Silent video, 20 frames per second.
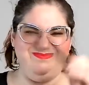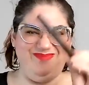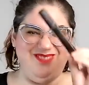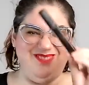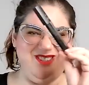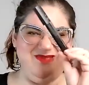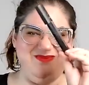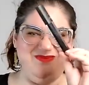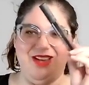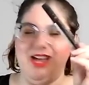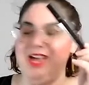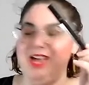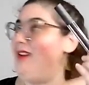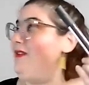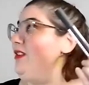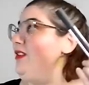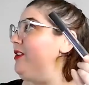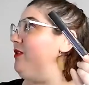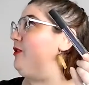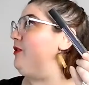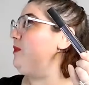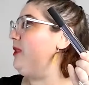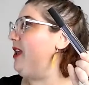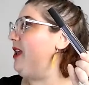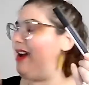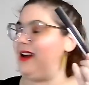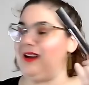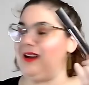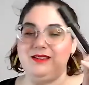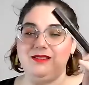um, I have another
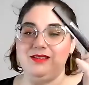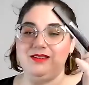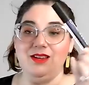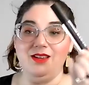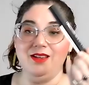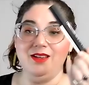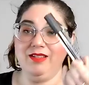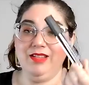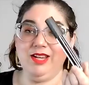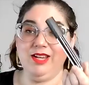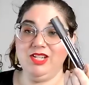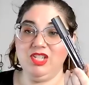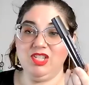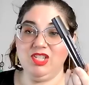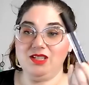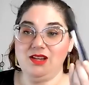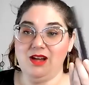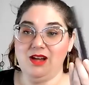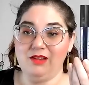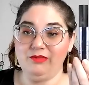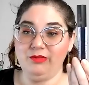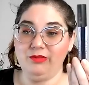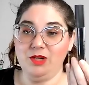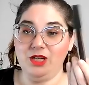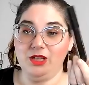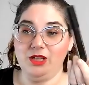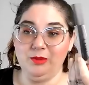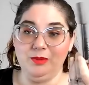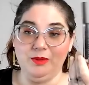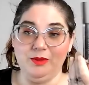black that I just got from
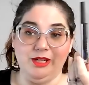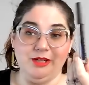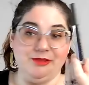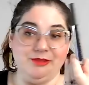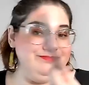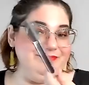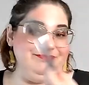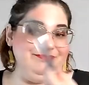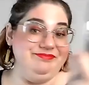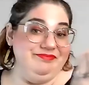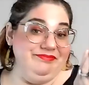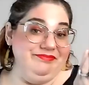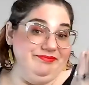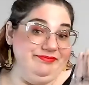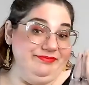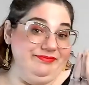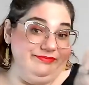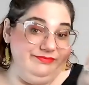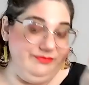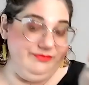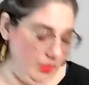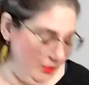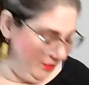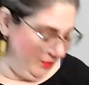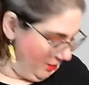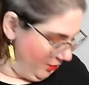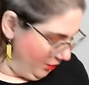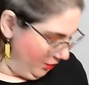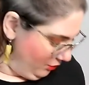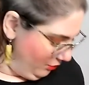ColourPop. Don't
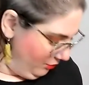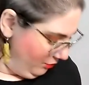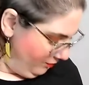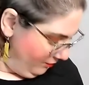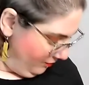need to.